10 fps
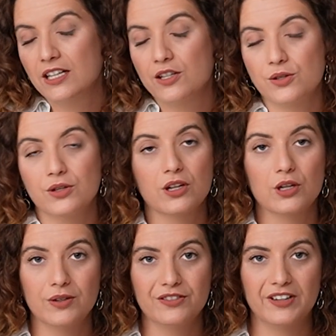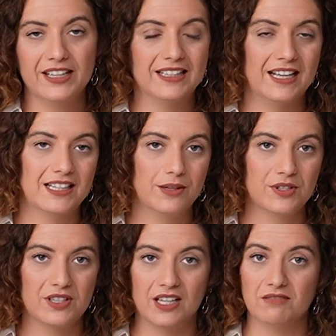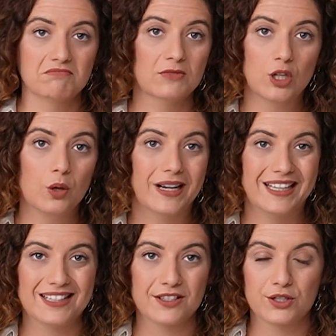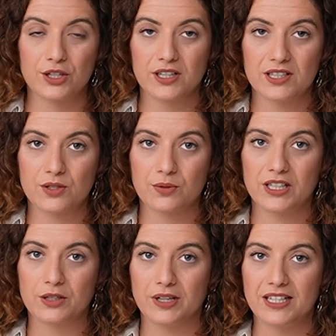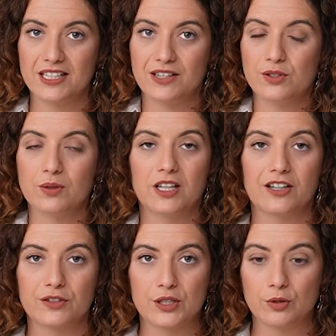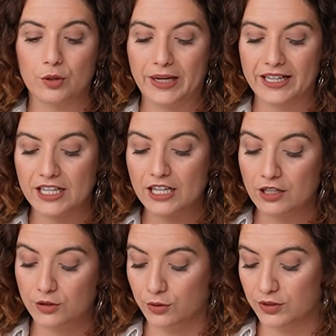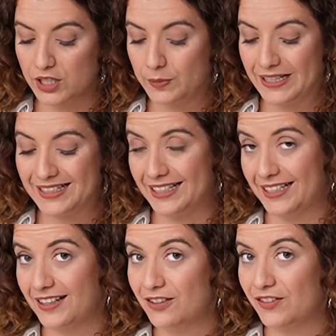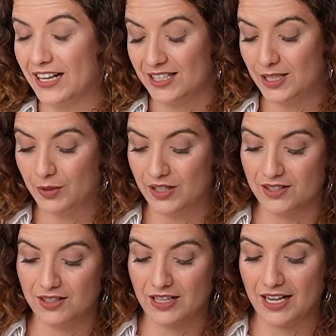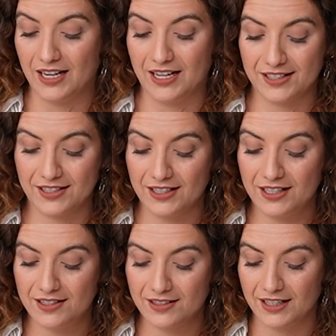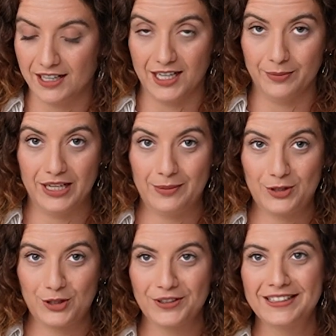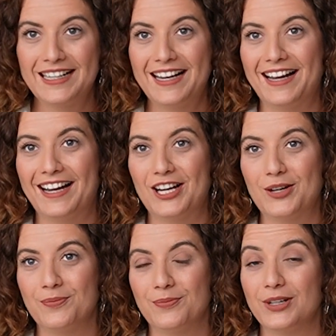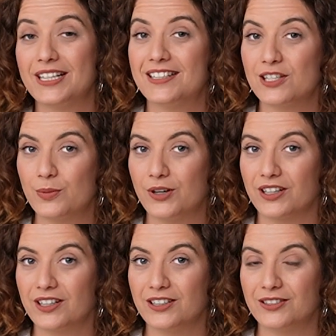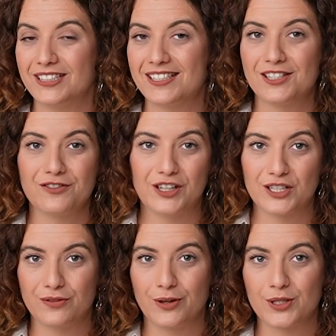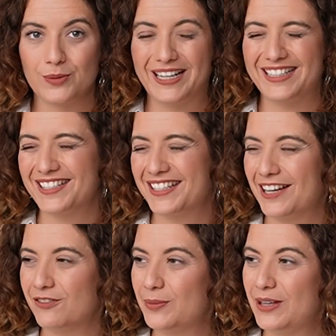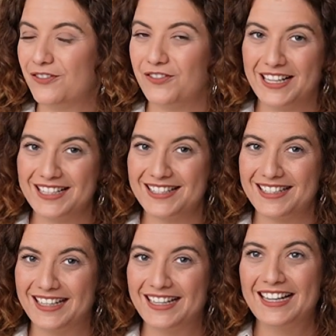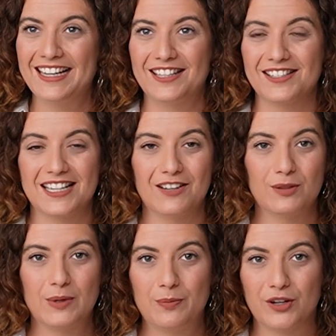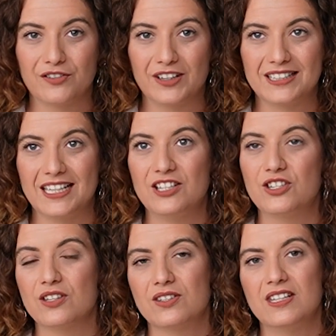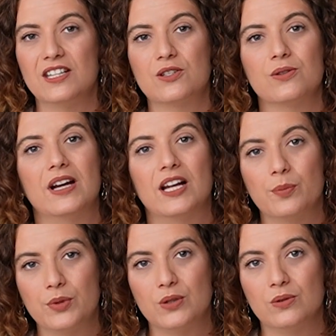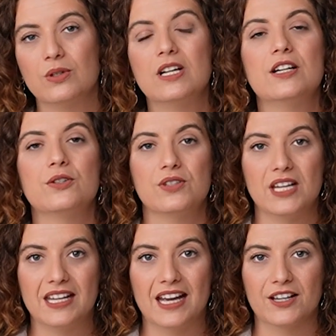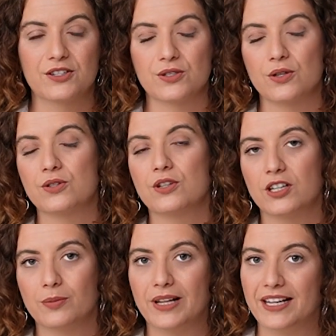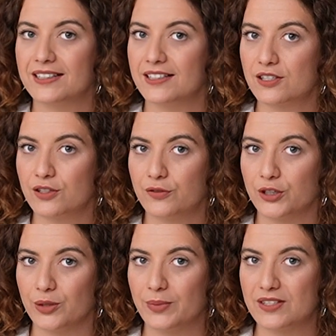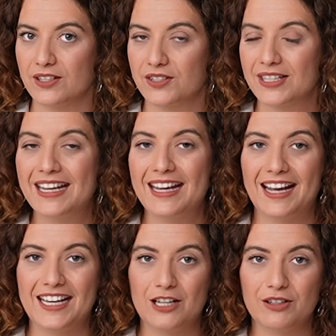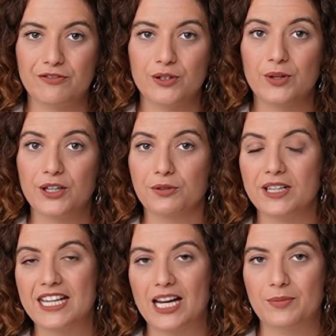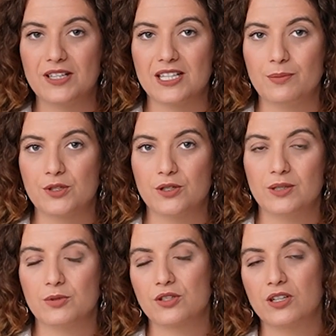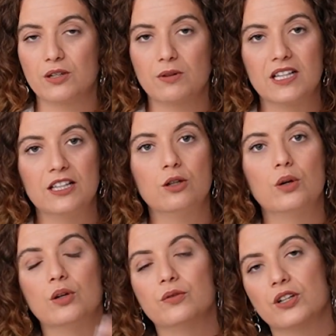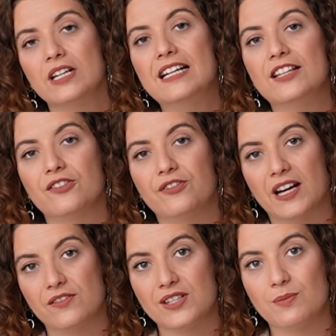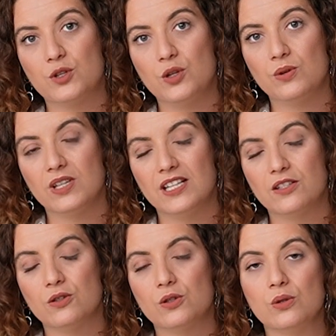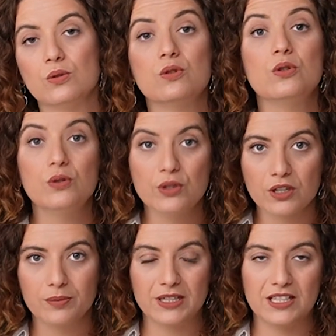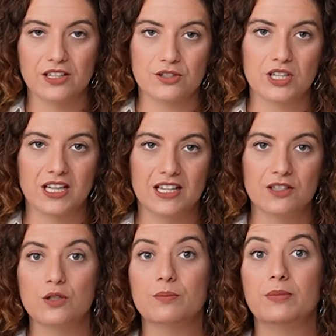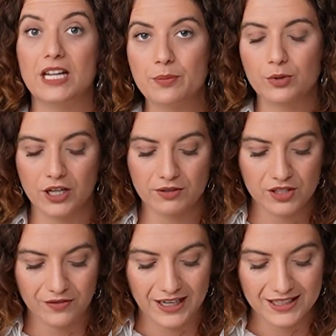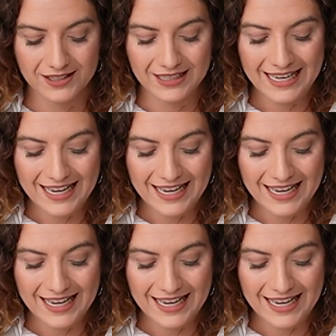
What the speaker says: So you can go and find that. I would say go ahead and start. It's really great. It gives you a lot of control back. Don't expect anything fancy because, as I said, I am an amateur, but it does work. This is the fast forward way. It doesn't have to be fancy, doesn't have to be perfect. It just needs to help you to take action. So start applying this for your business. And now if we want to recap this episode, I'm just going to quickly go over the 5 steps you need to do your mid-year check-in to make progress fast.